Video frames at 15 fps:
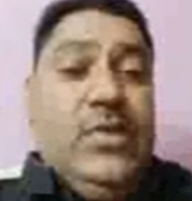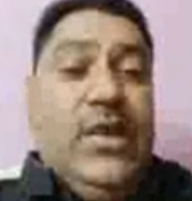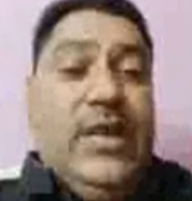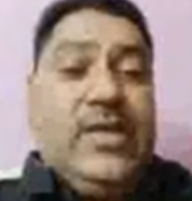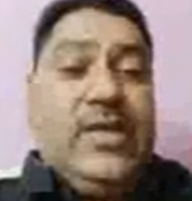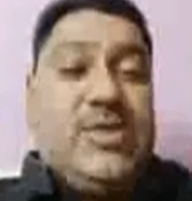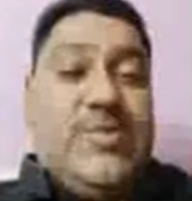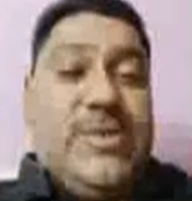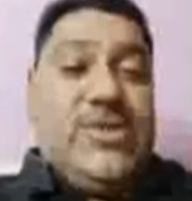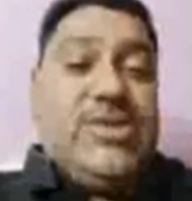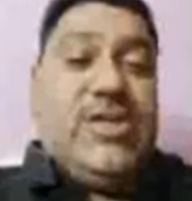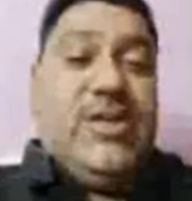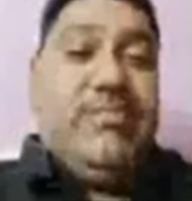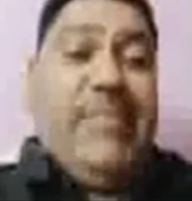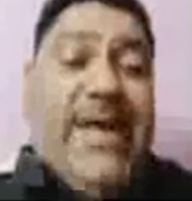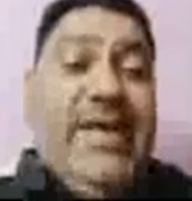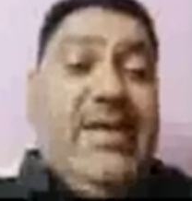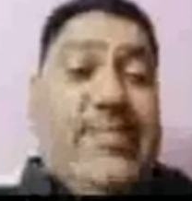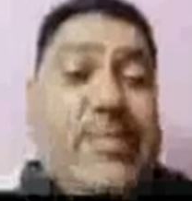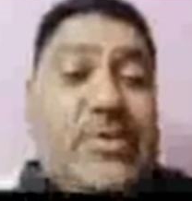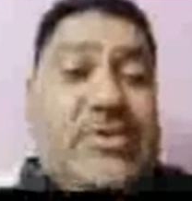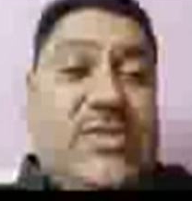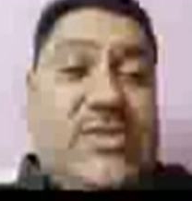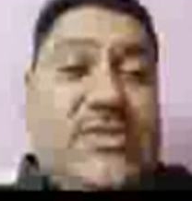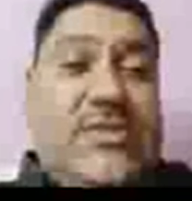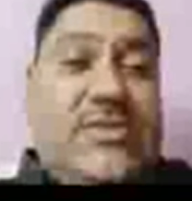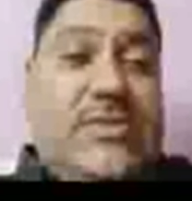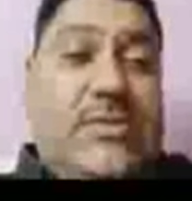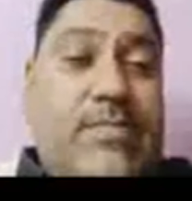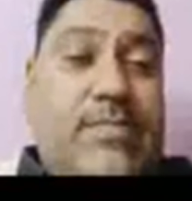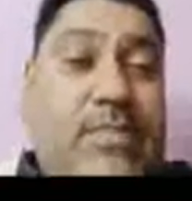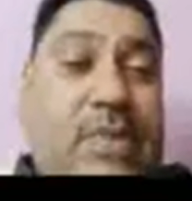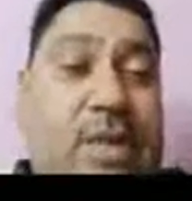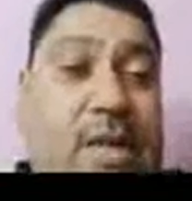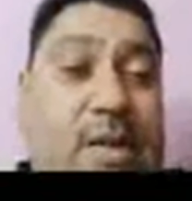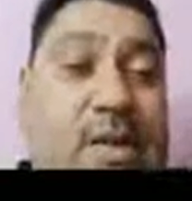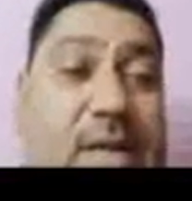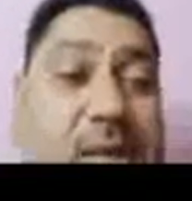And especially mining process like